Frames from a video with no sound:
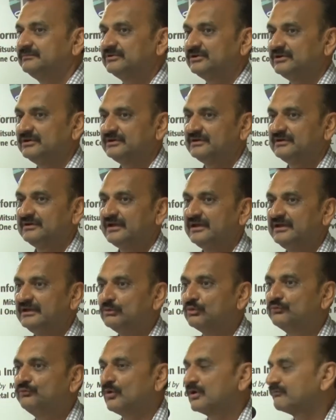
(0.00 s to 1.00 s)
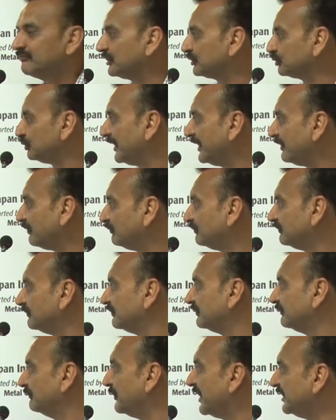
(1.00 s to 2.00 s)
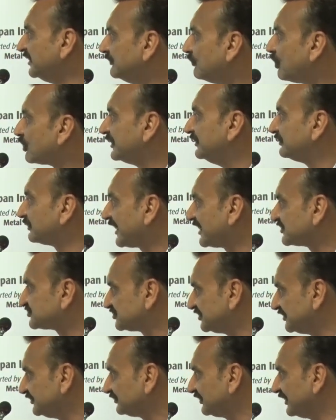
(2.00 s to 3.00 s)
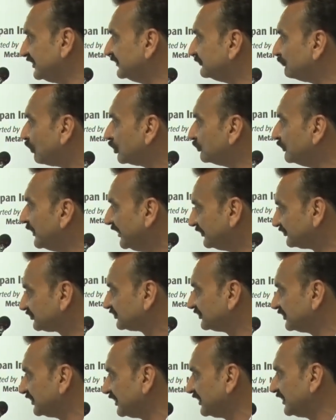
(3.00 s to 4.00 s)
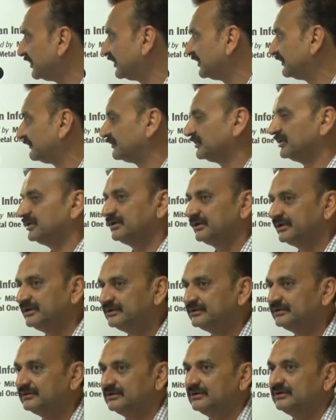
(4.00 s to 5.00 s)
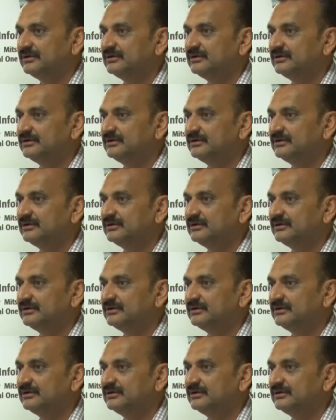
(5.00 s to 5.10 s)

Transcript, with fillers: uh, I look forward to have many more interactions and involvements uh, in